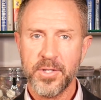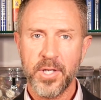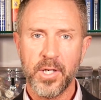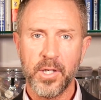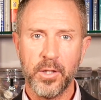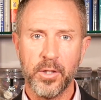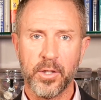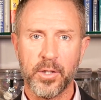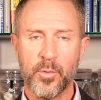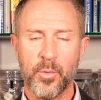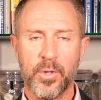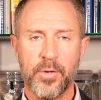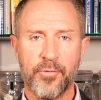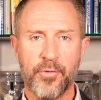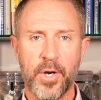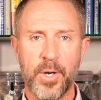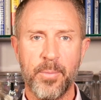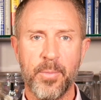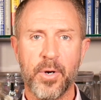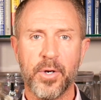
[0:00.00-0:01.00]
take a look at where the
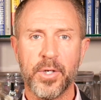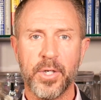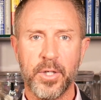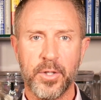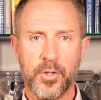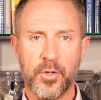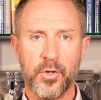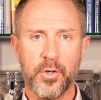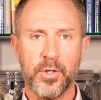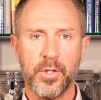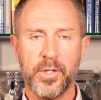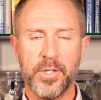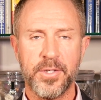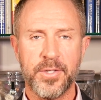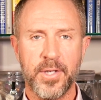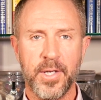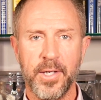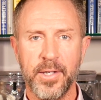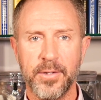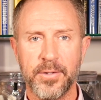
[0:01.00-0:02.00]
freight market currently
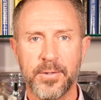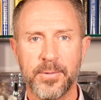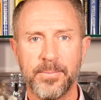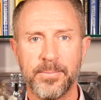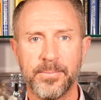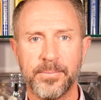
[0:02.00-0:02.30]
stands.